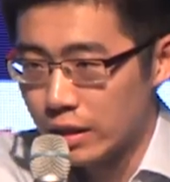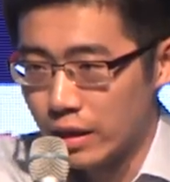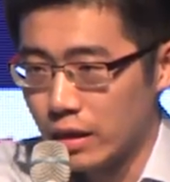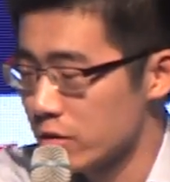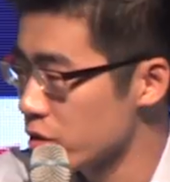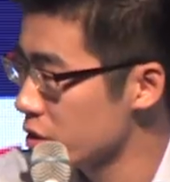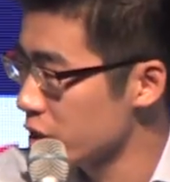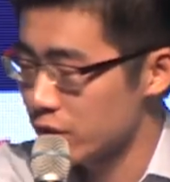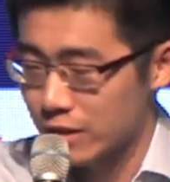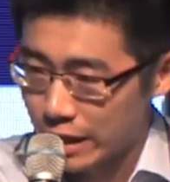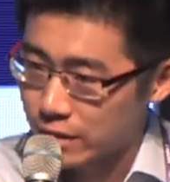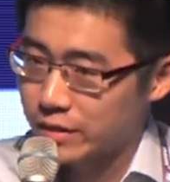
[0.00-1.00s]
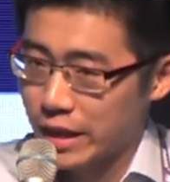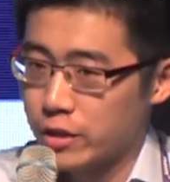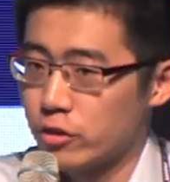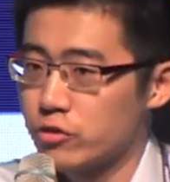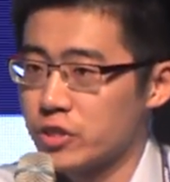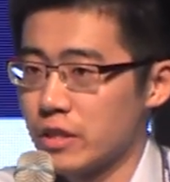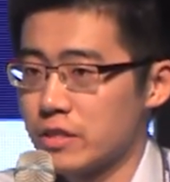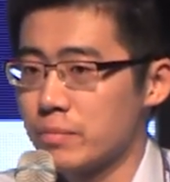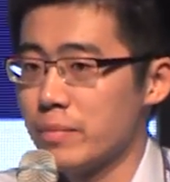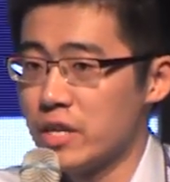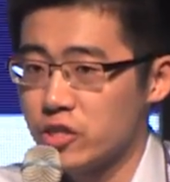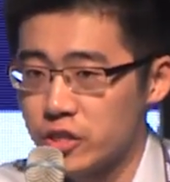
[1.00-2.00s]
And also, just like Daniel just
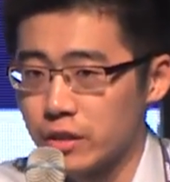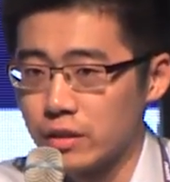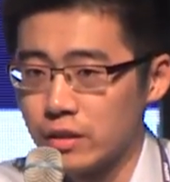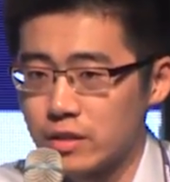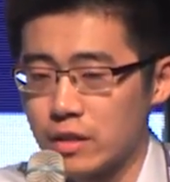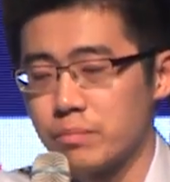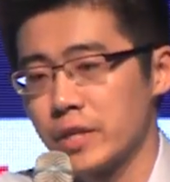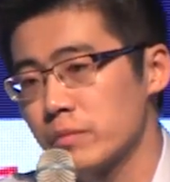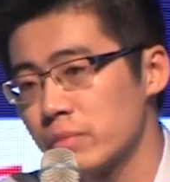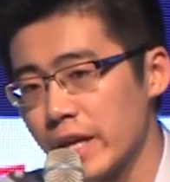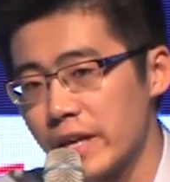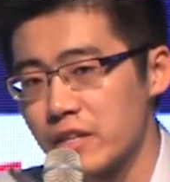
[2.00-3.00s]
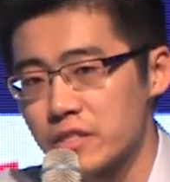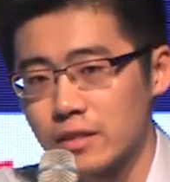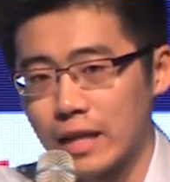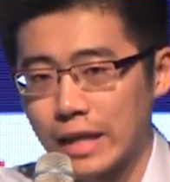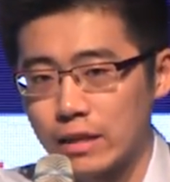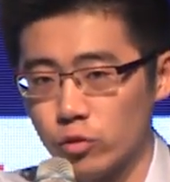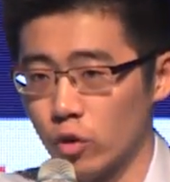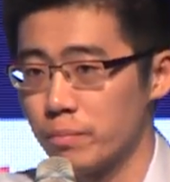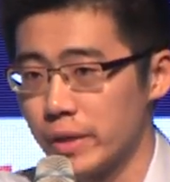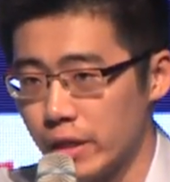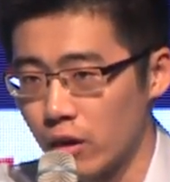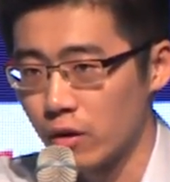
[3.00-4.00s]
mentioned, some big players like
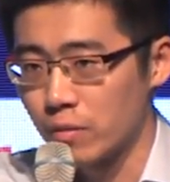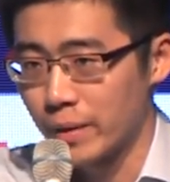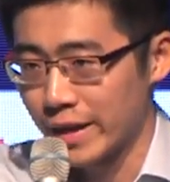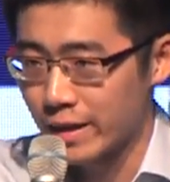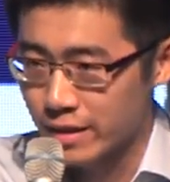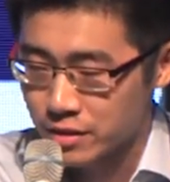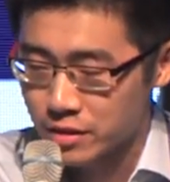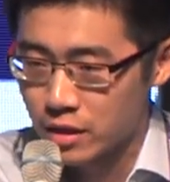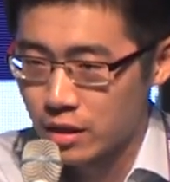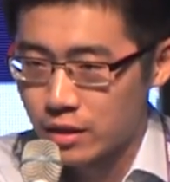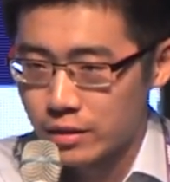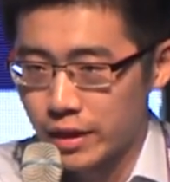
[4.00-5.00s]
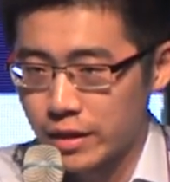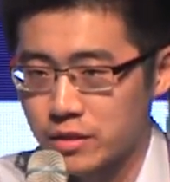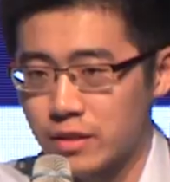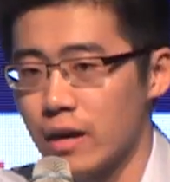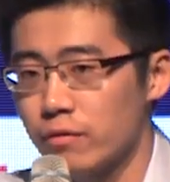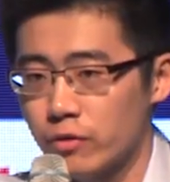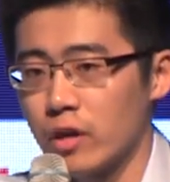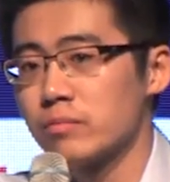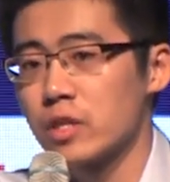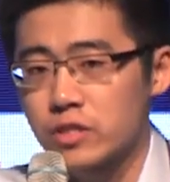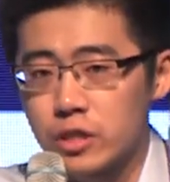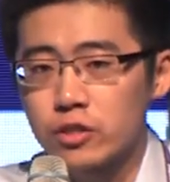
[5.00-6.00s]
Huobi or Binance, they start from
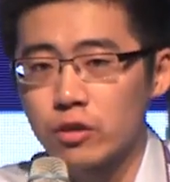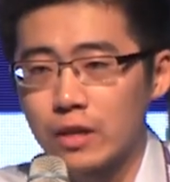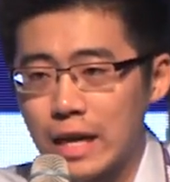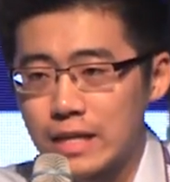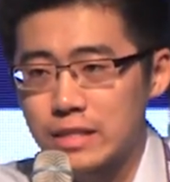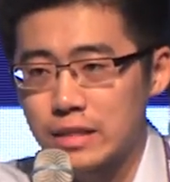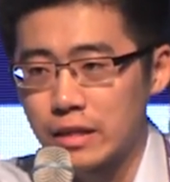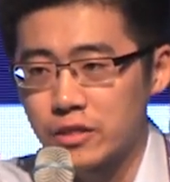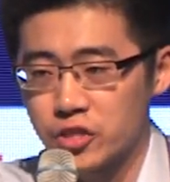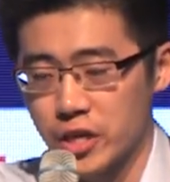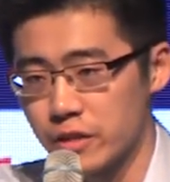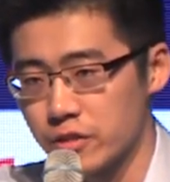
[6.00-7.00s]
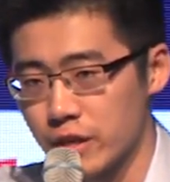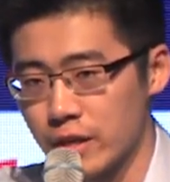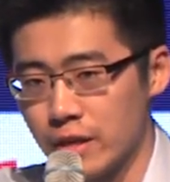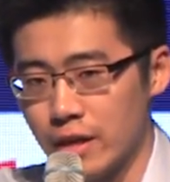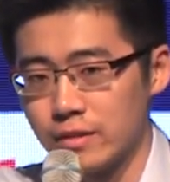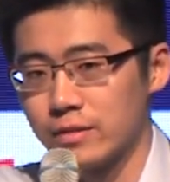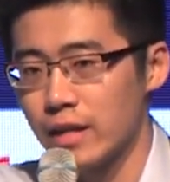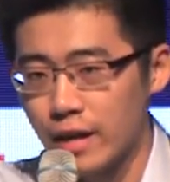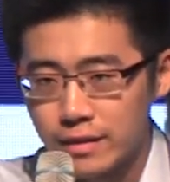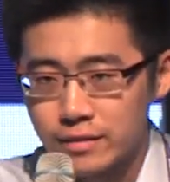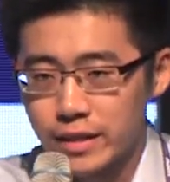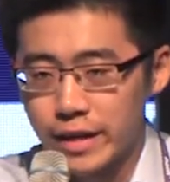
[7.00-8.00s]
the centralized exchange, and
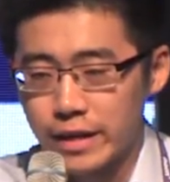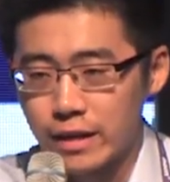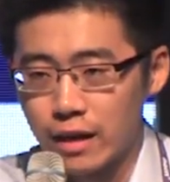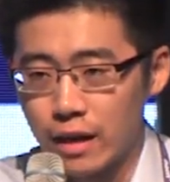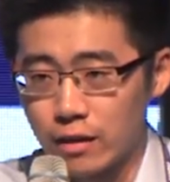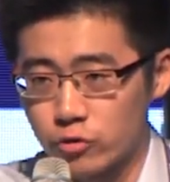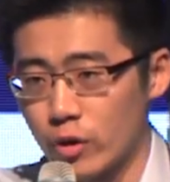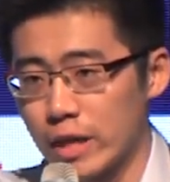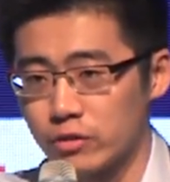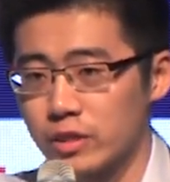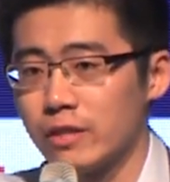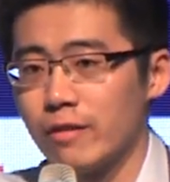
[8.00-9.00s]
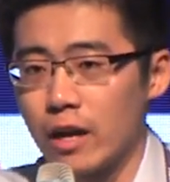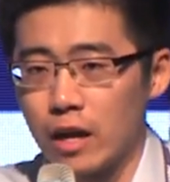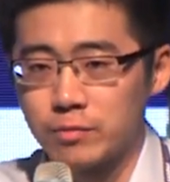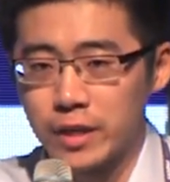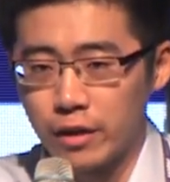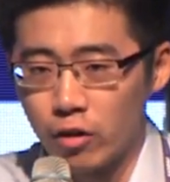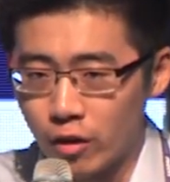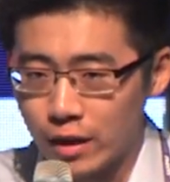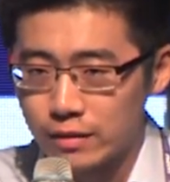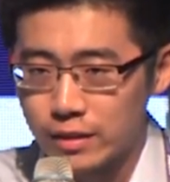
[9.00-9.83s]
then they try to develop their own